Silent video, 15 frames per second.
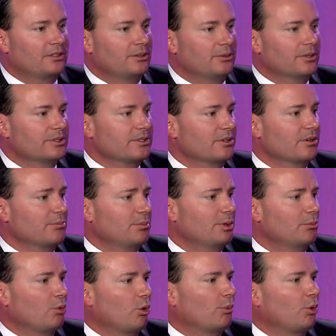to assert,
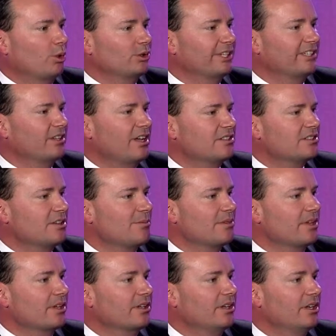but more importantly, lost
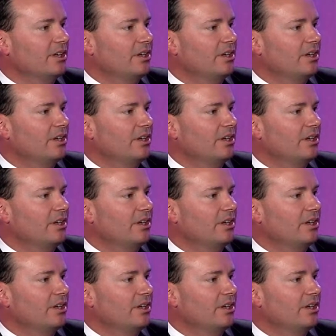something